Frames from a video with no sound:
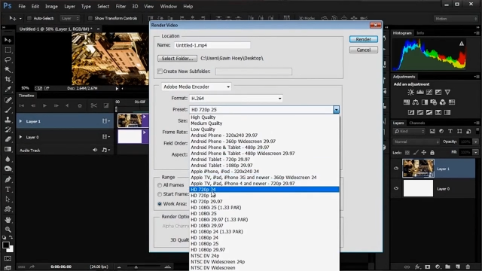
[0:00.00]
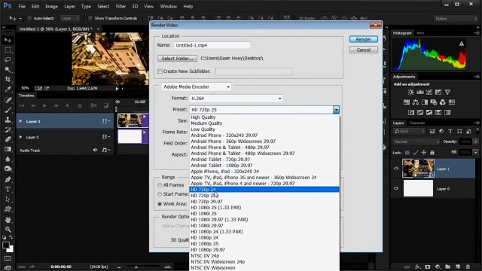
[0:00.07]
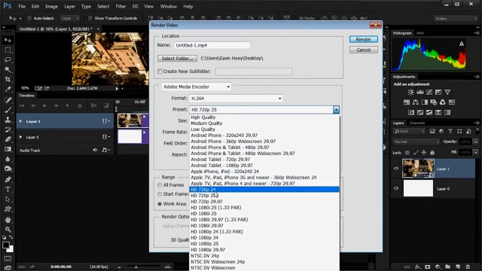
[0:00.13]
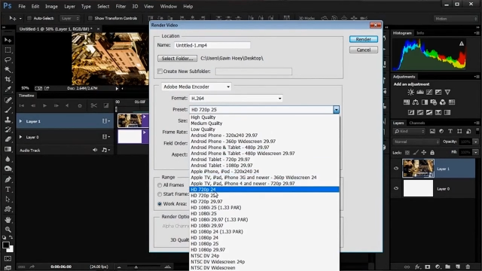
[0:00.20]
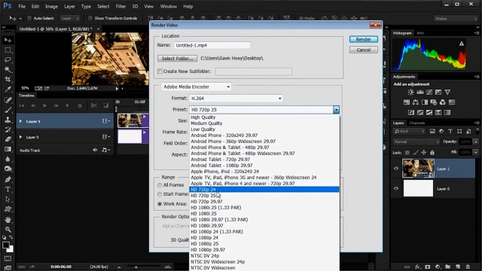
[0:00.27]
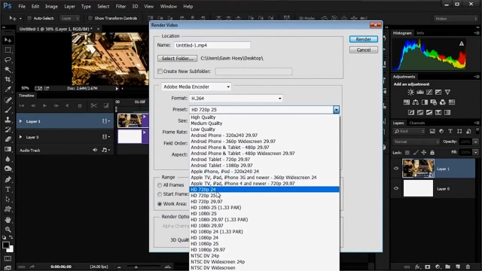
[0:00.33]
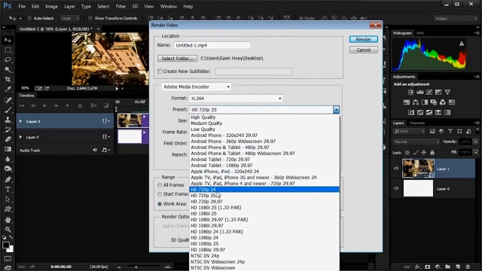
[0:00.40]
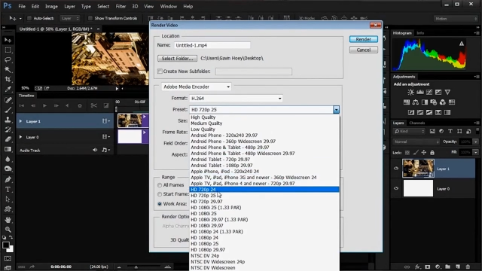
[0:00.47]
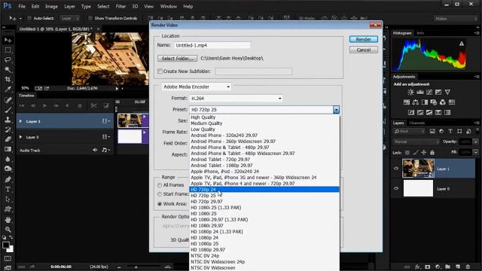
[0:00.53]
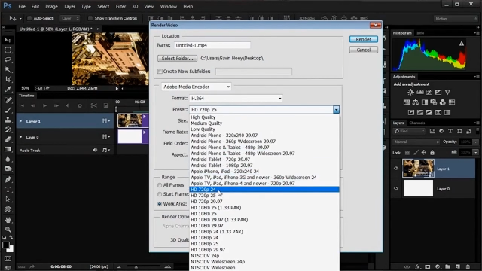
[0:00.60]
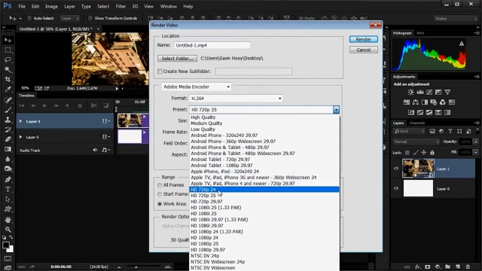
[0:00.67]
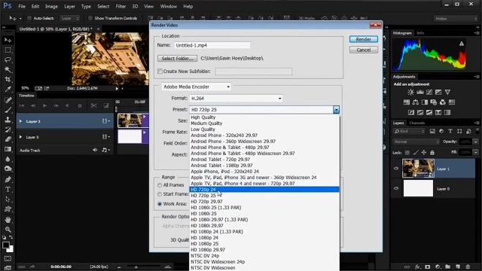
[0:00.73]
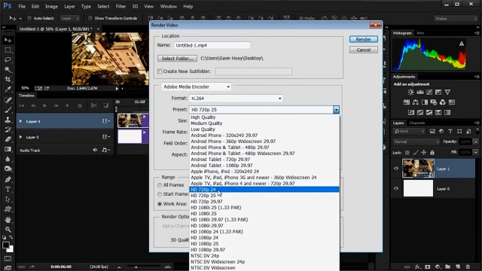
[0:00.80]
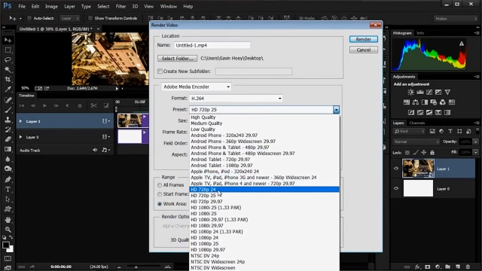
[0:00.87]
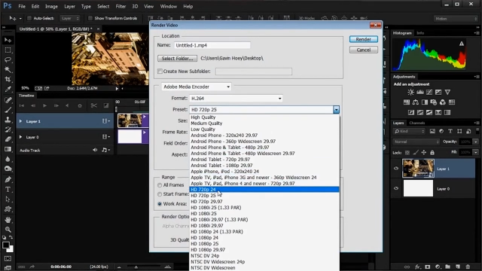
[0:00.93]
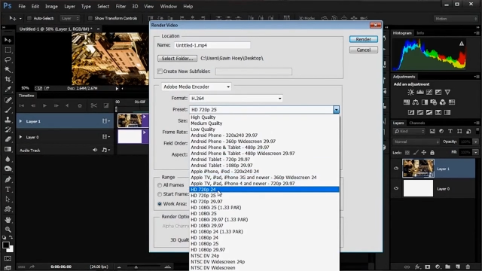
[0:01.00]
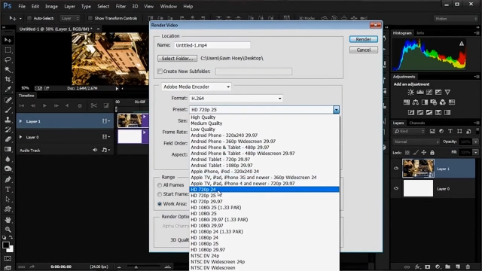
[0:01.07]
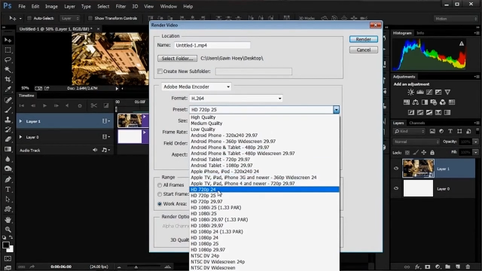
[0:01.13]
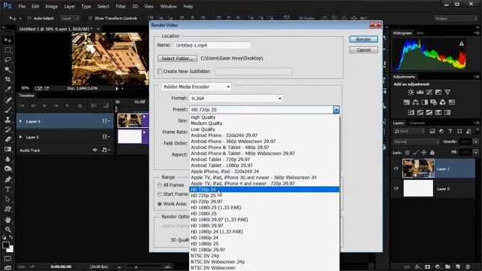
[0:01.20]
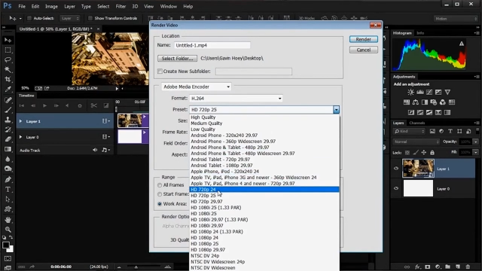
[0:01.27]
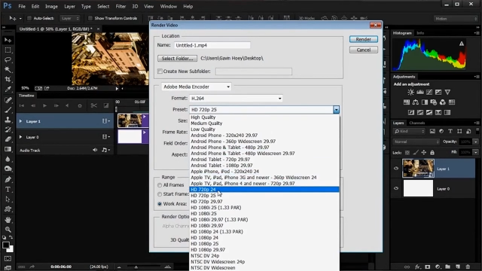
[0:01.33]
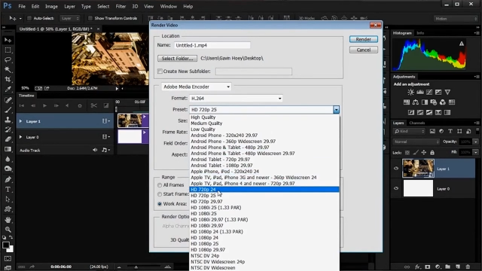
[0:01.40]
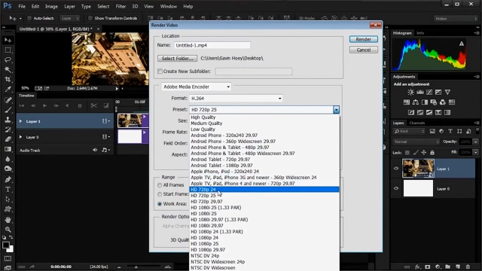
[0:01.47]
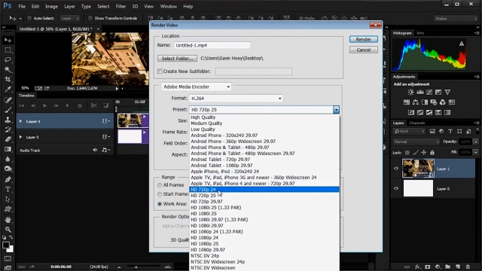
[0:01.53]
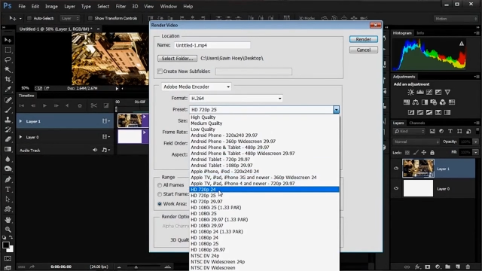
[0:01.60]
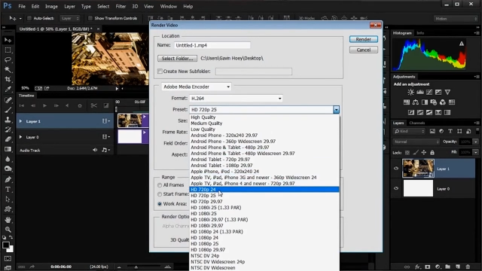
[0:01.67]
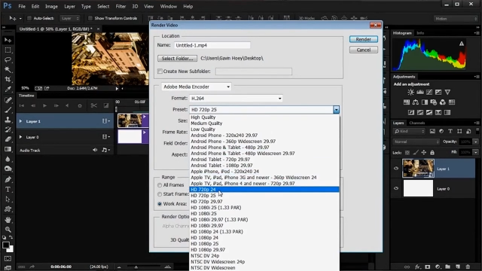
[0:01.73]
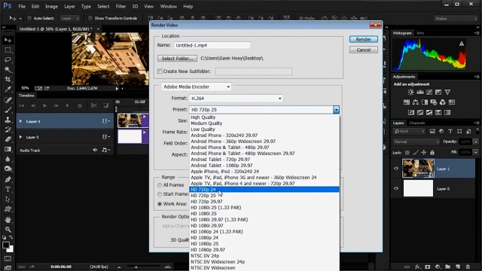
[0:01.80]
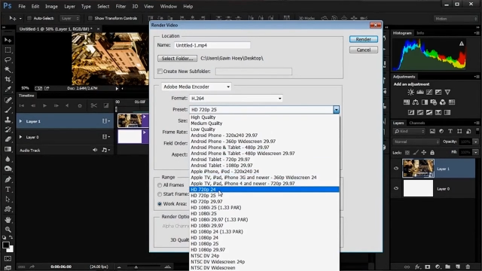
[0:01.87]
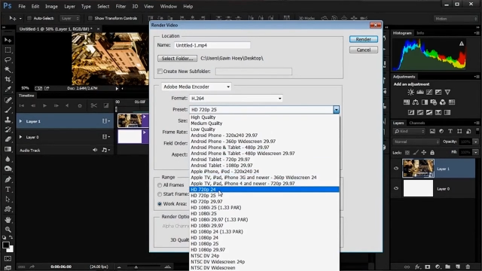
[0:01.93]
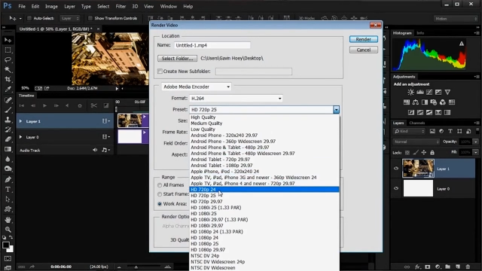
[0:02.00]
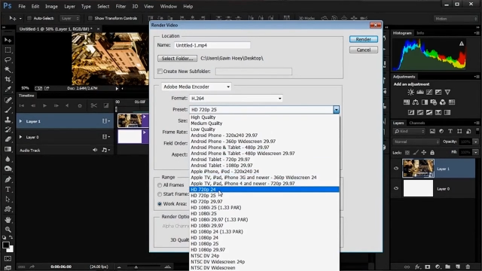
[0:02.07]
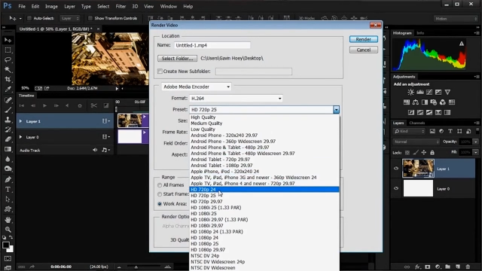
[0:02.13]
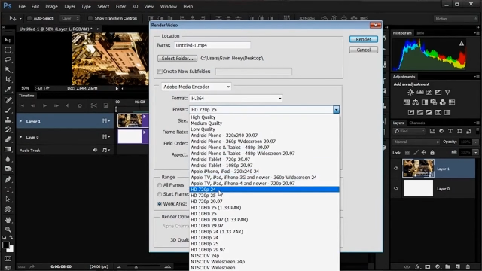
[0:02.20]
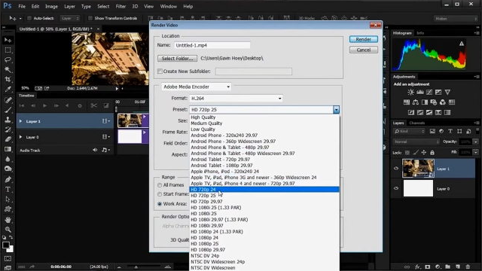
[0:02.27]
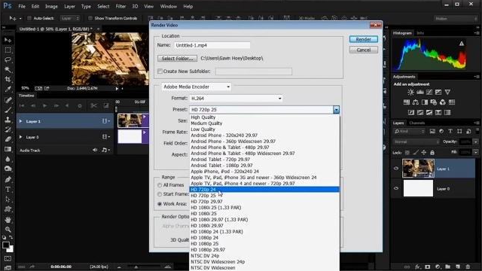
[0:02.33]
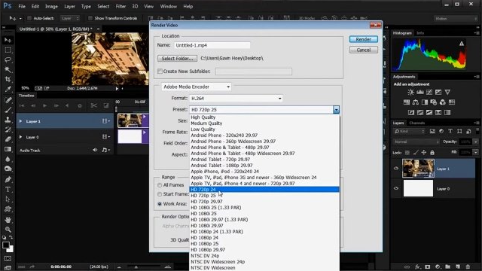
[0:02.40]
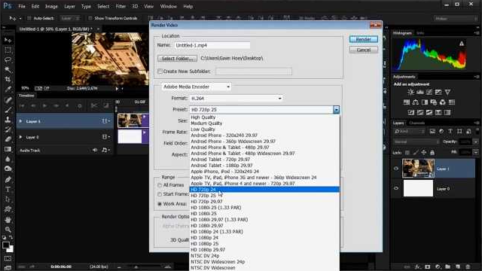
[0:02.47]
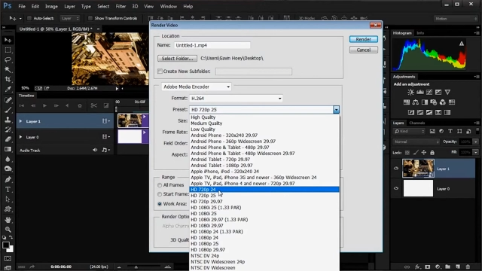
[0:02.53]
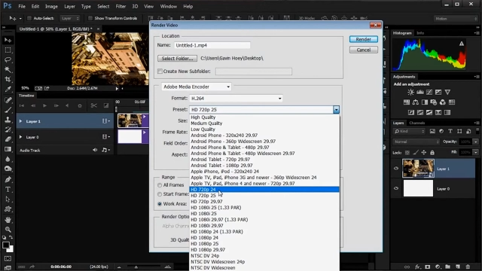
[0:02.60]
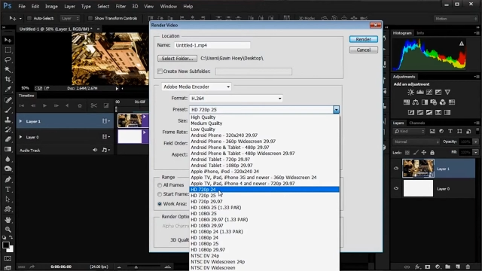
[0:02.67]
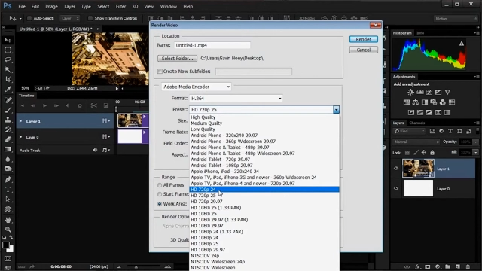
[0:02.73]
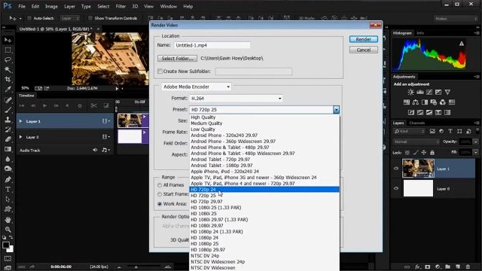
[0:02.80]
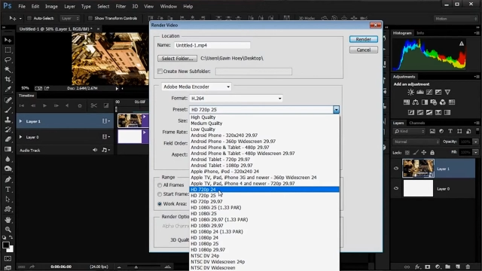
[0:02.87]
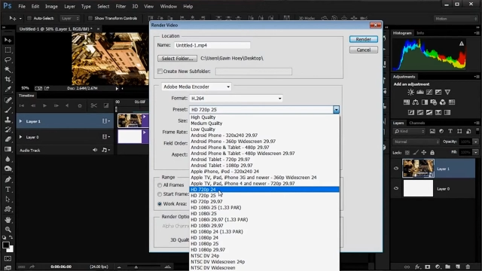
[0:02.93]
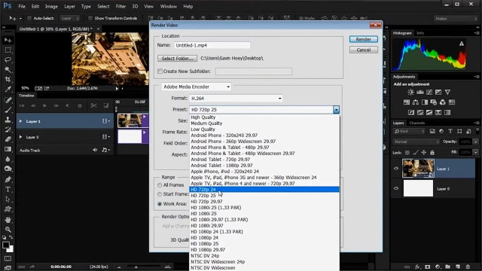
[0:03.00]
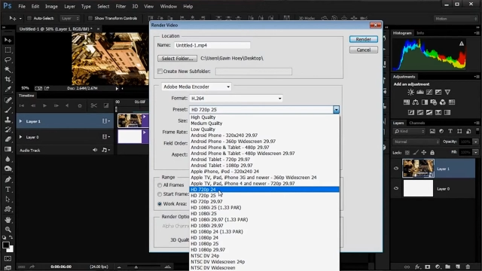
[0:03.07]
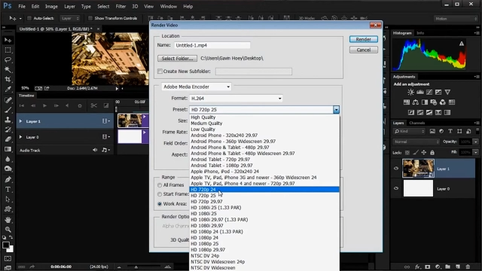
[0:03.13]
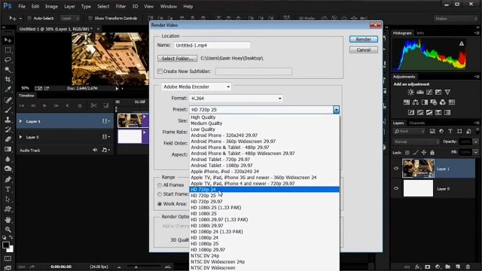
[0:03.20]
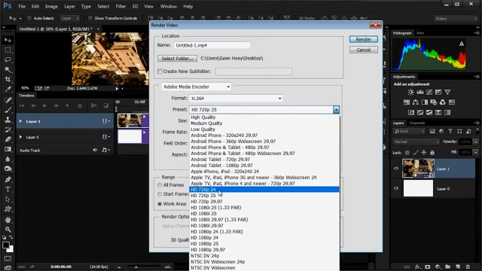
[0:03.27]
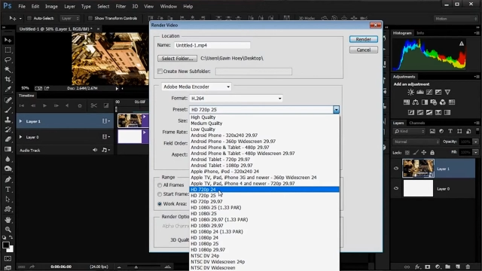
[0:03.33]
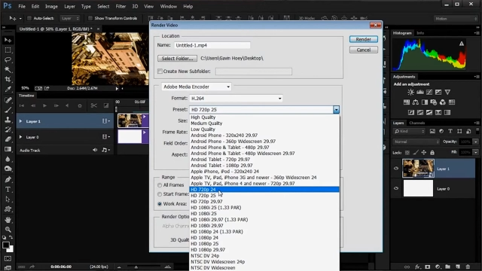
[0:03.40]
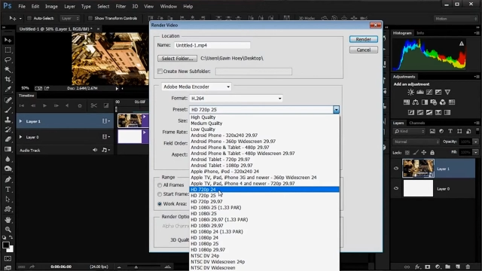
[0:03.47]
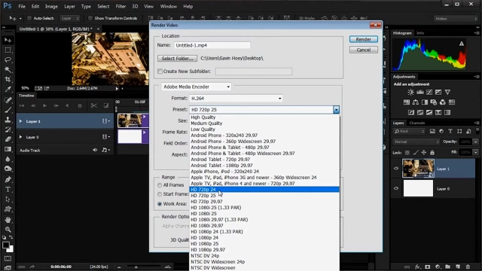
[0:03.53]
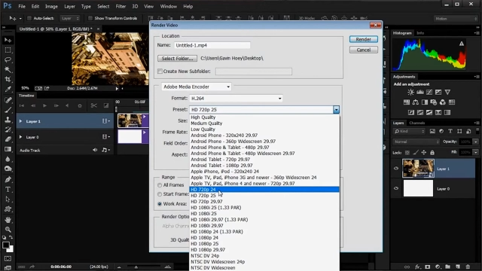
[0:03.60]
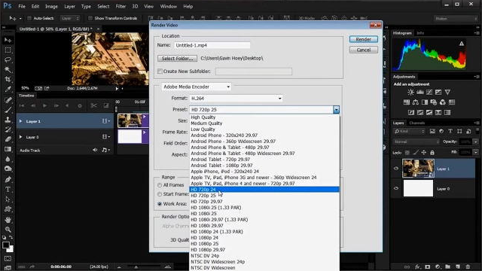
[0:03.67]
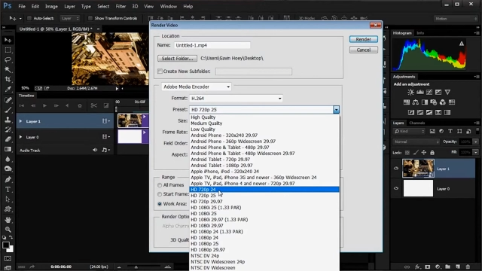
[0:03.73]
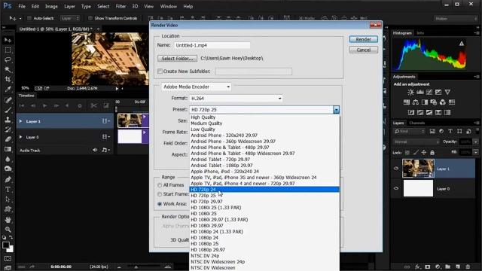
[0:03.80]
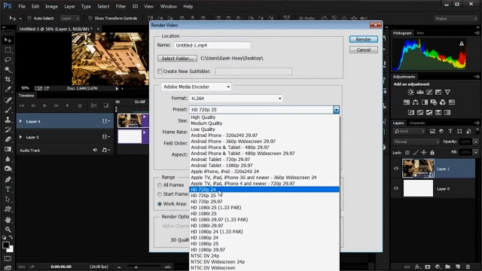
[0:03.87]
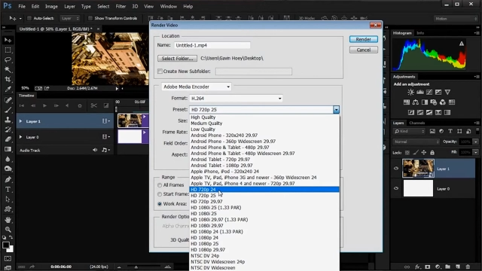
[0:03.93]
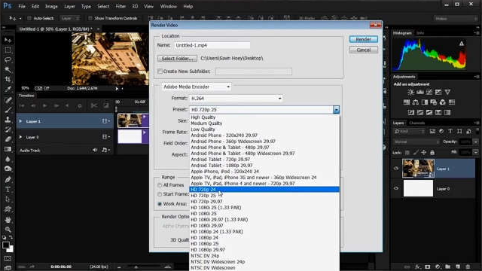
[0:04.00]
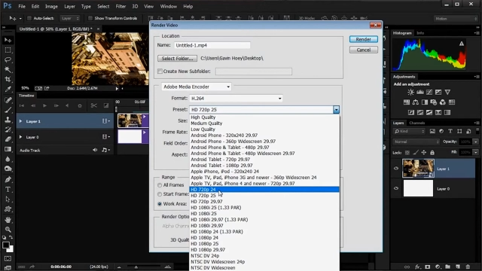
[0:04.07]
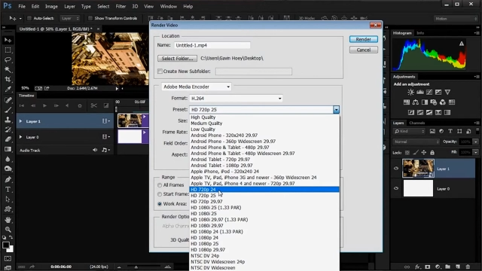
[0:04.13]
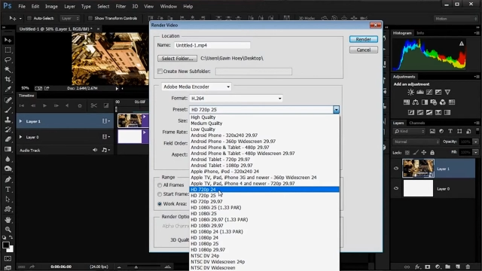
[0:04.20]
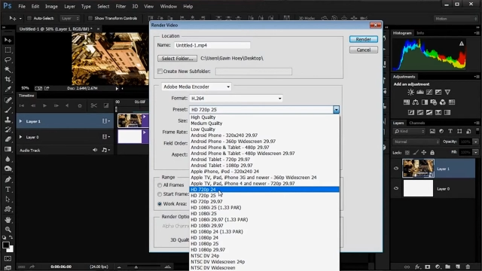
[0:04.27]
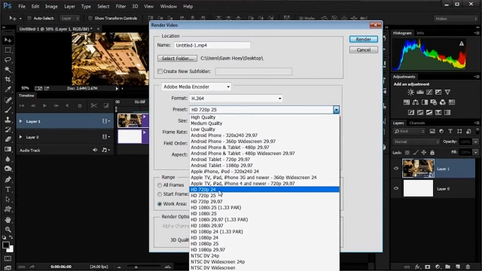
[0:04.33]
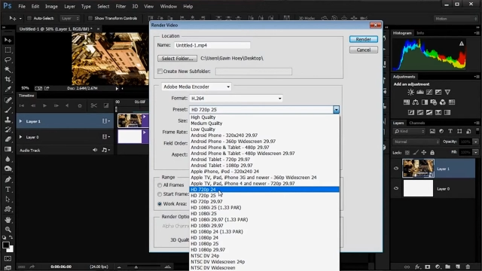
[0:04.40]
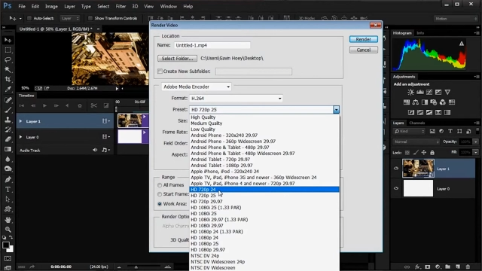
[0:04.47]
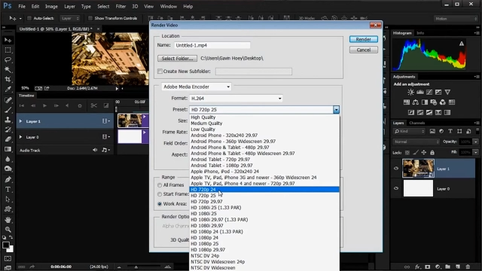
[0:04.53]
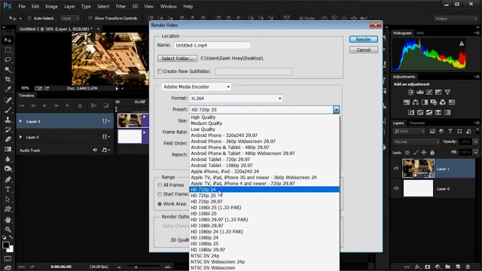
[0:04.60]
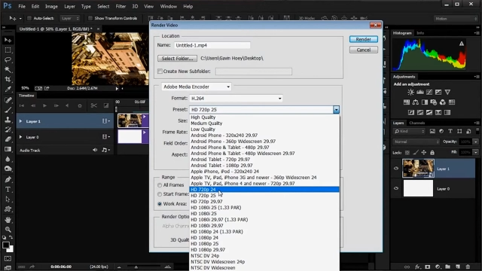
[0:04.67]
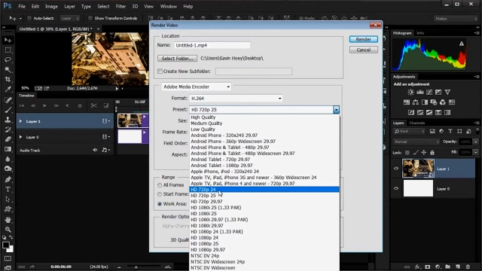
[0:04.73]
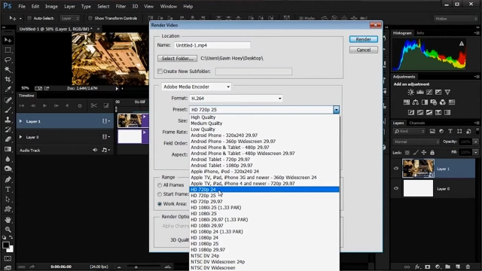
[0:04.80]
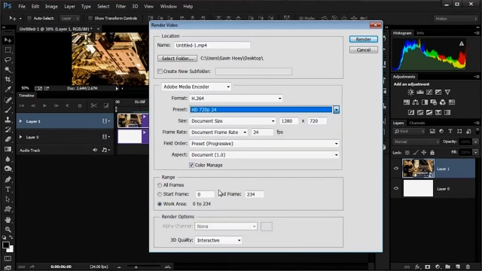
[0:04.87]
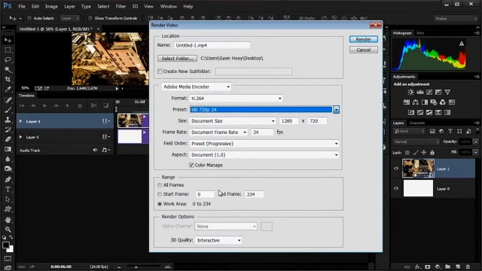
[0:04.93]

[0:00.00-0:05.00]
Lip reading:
[unreadable: no face in view]